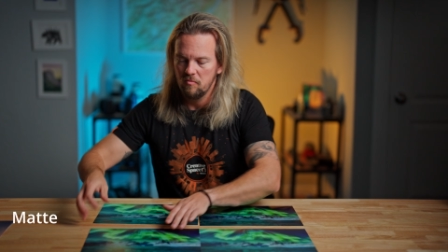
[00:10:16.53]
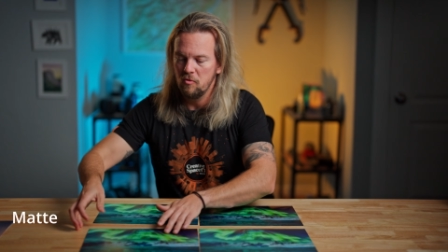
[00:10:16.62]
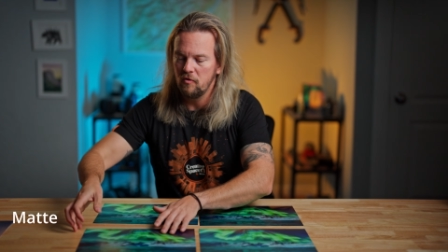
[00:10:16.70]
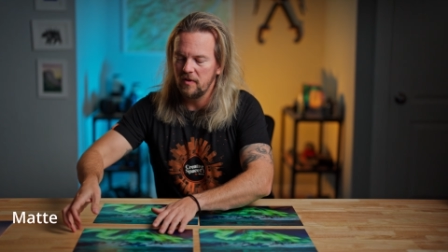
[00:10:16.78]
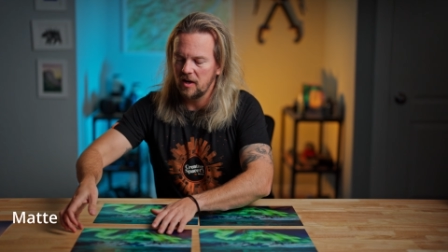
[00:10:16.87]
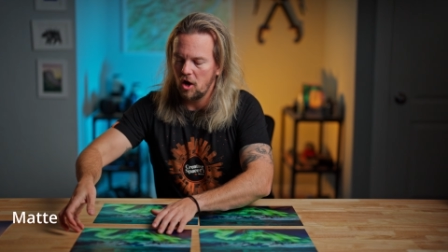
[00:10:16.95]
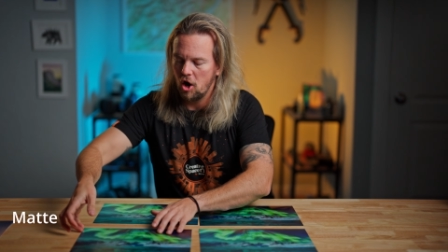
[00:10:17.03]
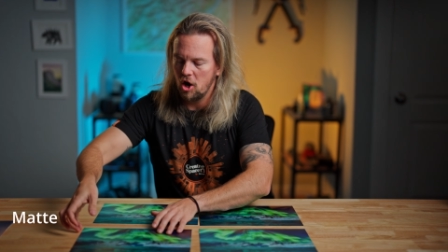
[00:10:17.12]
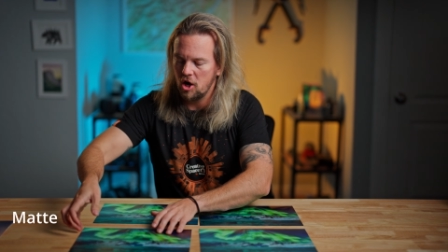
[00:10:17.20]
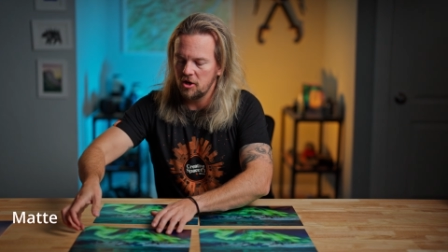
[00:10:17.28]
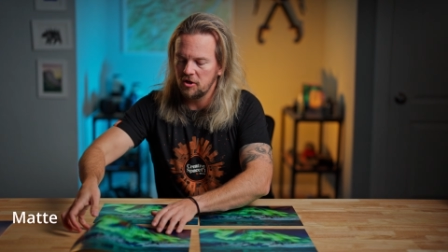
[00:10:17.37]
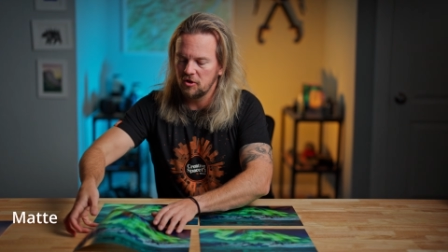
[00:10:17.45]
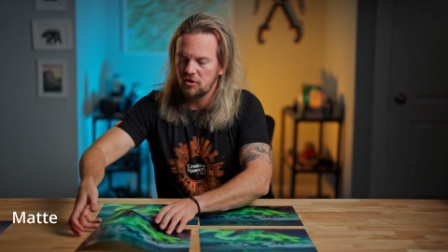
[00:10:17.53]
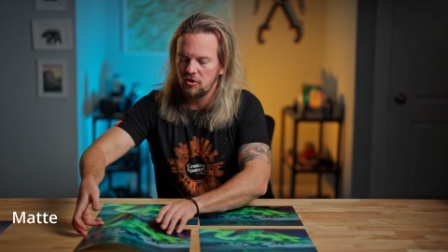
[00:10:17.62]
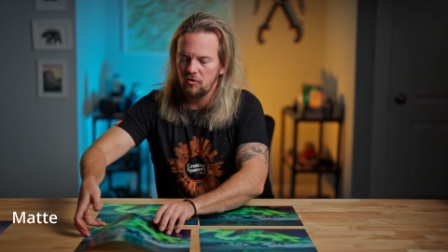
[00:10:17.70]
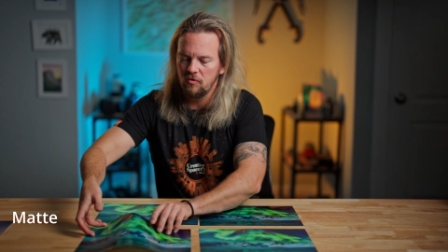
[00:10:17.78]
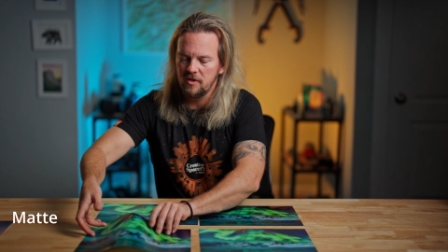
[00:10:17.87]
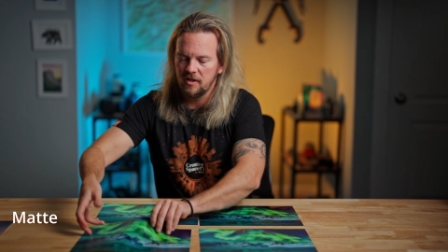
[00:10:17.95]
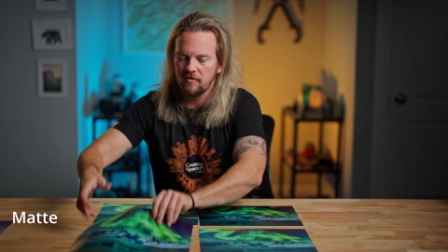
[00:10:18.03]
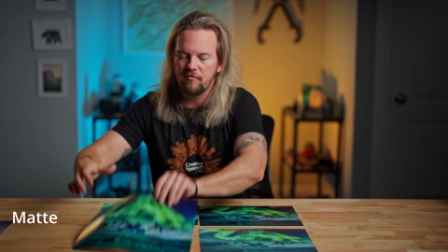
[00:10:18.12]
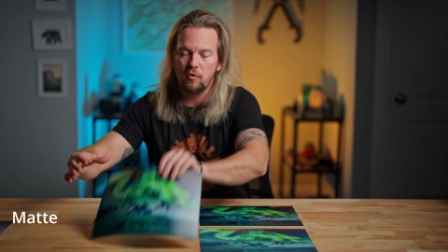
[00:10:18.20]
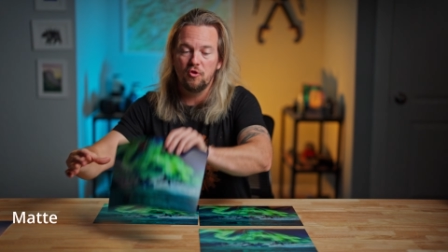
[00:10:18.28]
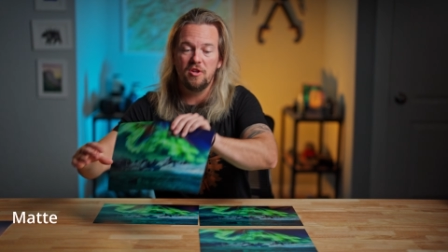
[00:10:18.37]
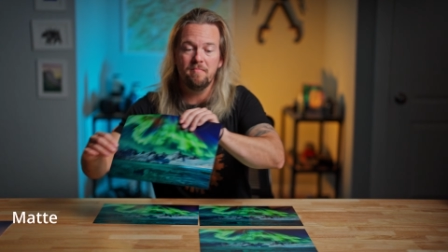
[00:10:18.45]
Moving on to the
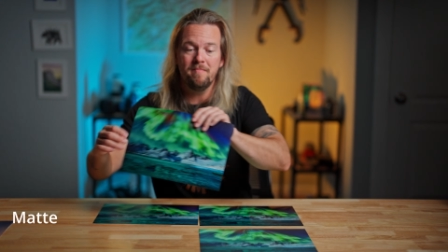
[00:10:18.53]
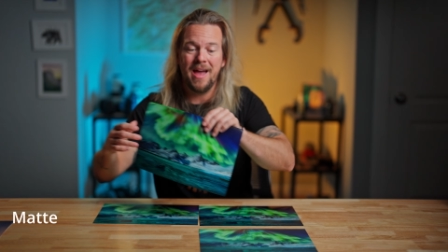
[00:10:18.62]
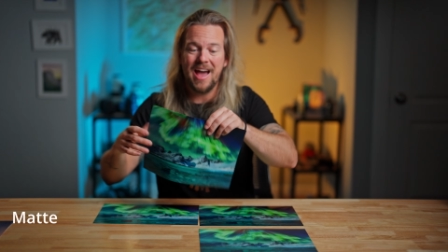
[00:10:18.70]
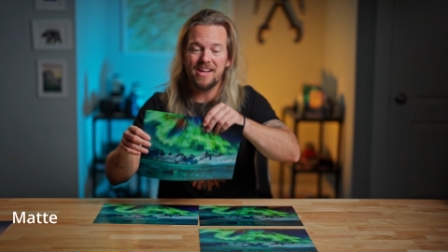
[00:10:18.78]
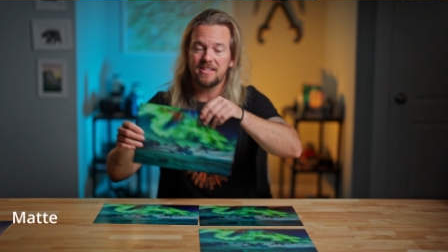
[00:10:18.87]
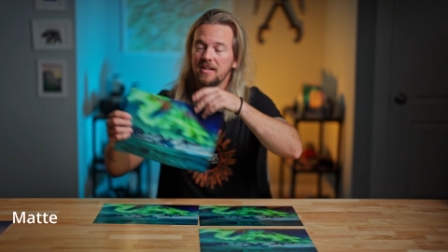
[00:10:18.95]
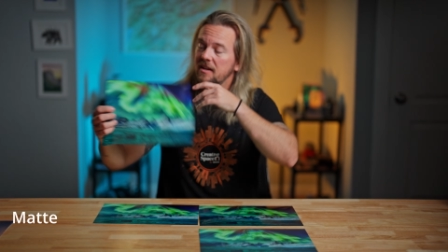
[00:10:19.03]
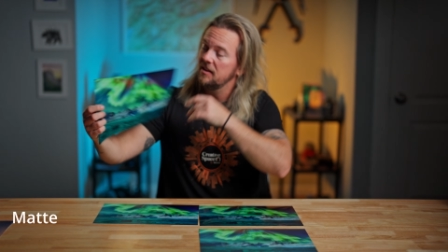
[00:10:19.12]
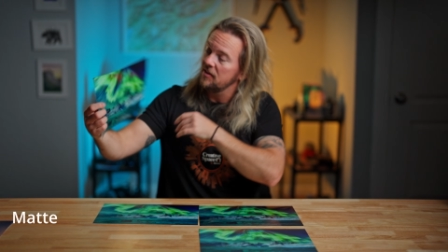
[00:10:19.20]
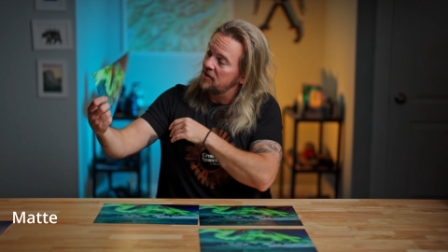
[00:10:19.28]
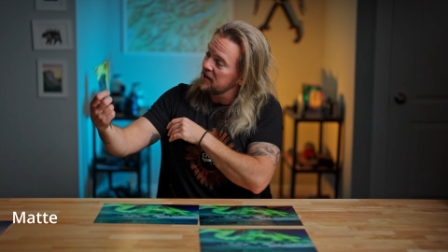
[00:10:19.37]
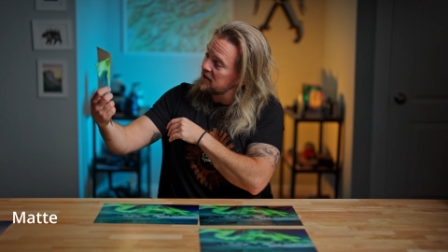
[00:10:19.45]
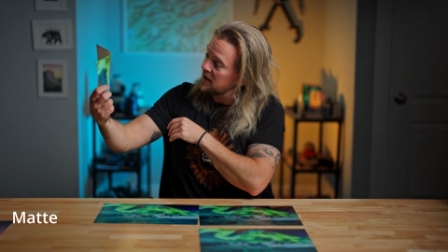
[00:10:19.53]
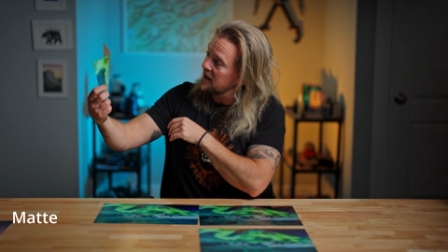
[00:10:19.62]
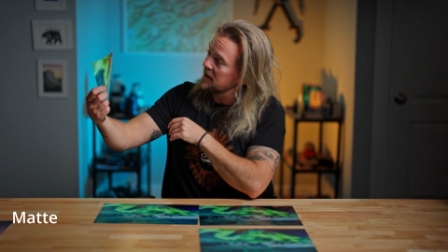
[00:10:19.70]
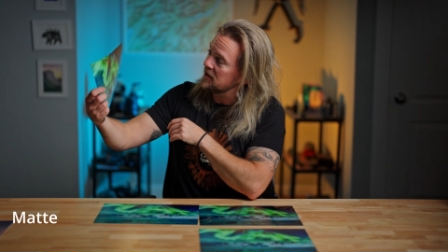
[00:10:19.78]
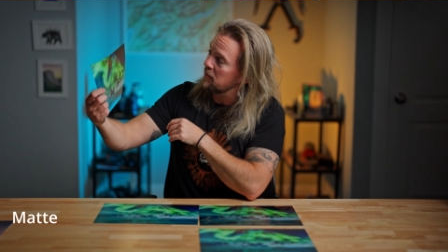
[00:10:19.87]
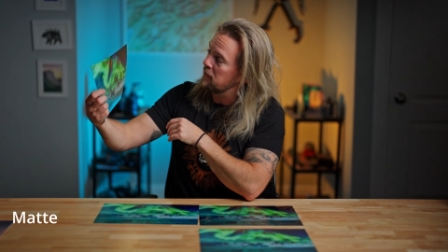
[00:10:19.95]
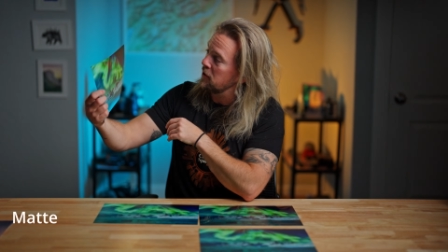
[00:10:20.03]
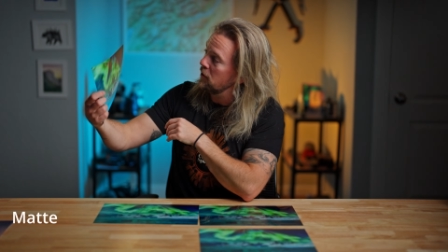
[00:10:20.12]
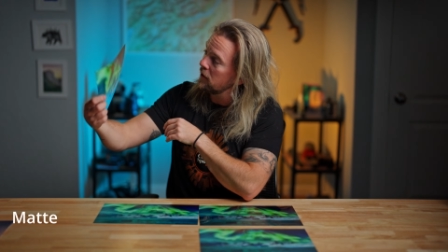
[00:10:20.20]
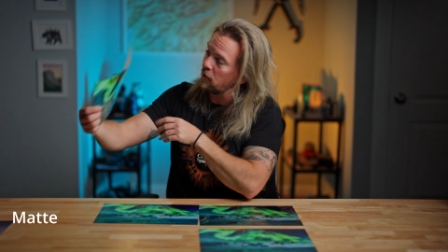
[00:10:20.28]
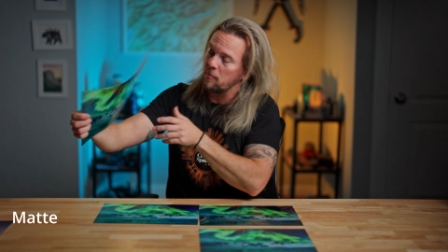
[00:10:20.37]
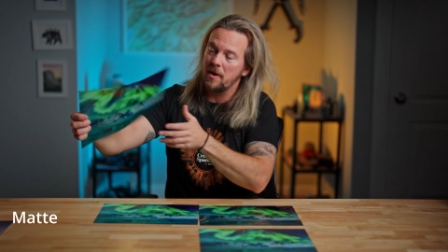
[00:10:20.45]
Fuji matte. This is a
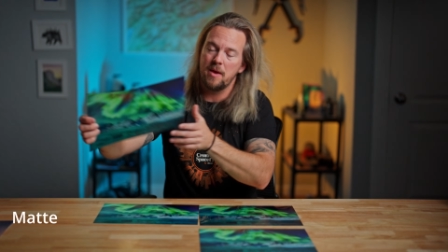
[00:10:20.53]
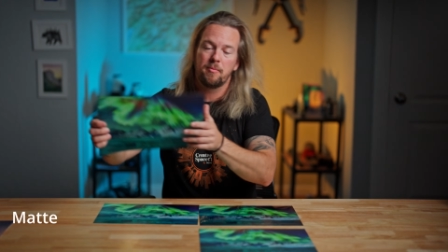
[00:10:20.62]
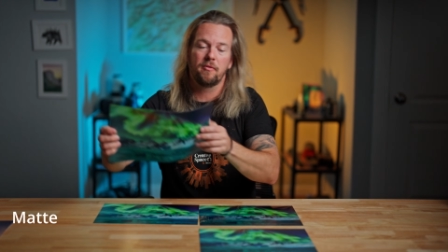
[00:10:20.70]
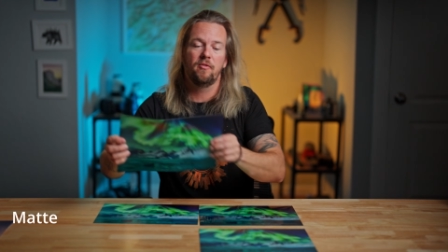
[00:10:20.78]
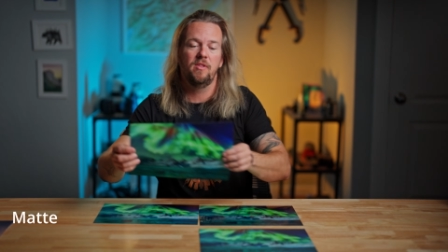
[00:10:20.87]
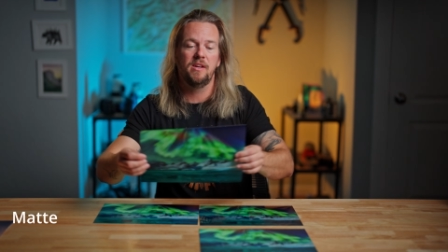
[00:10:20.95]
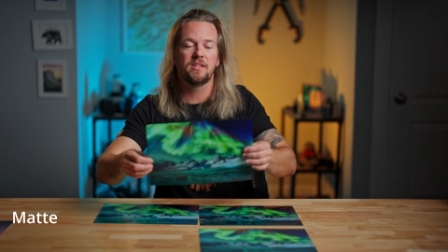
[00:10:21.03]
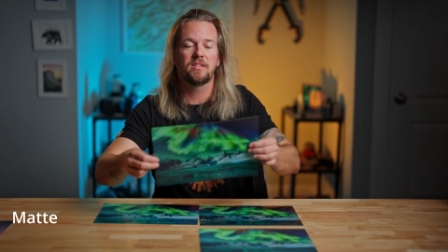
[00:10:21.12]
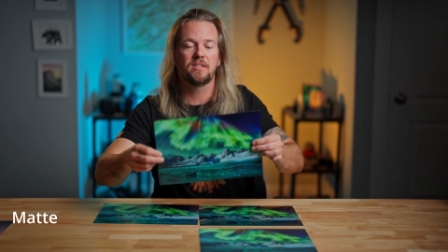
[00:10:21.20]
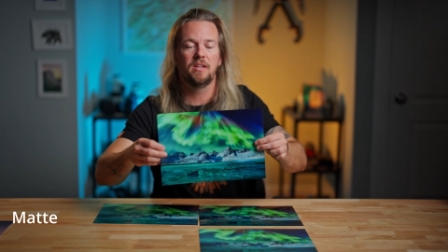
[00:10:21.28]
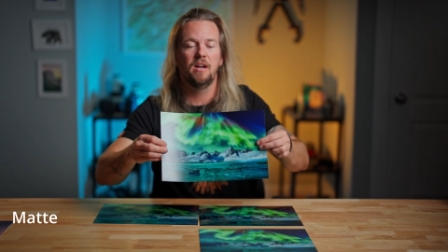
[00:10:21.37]
beautiful paper for this.